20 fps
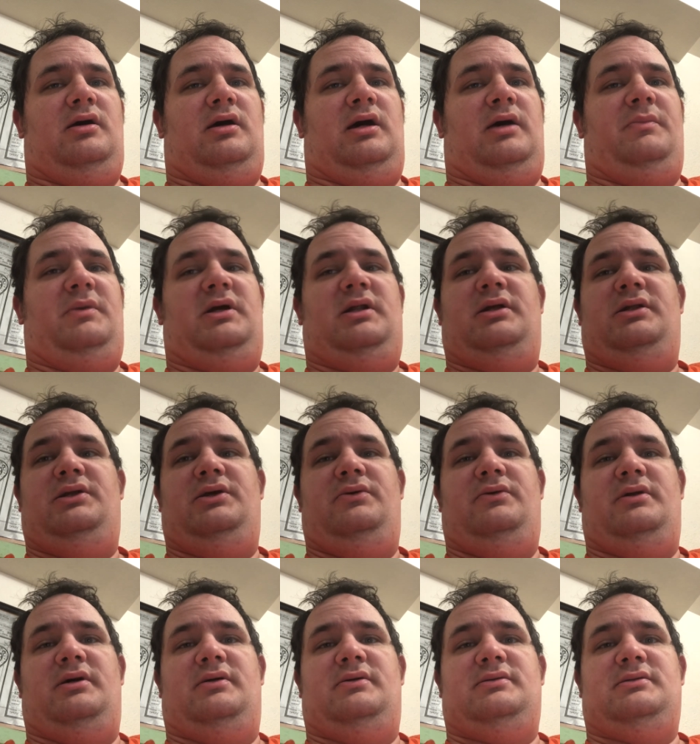I'm going to do
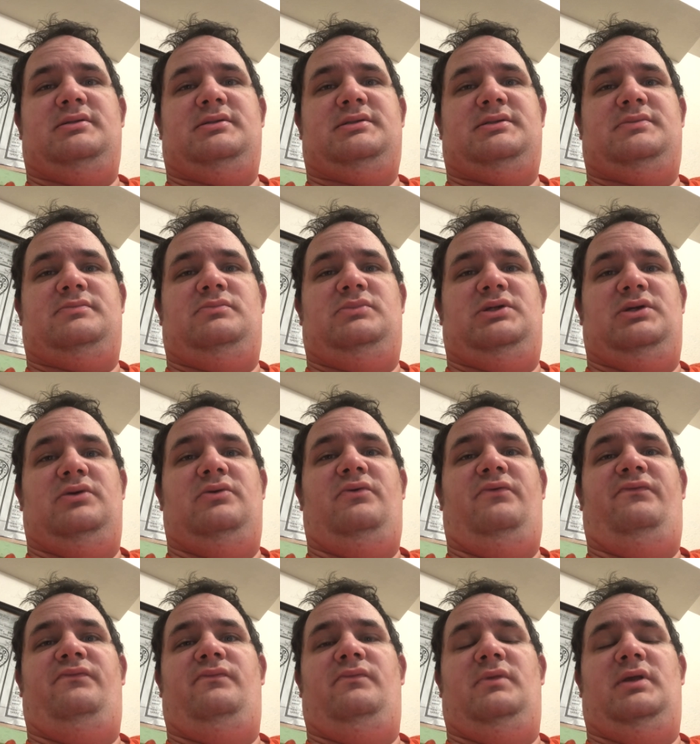those
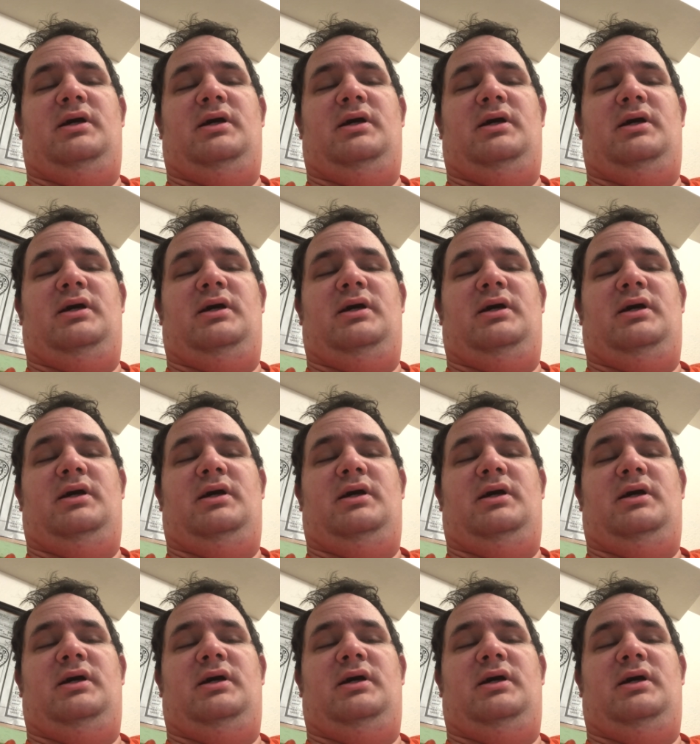two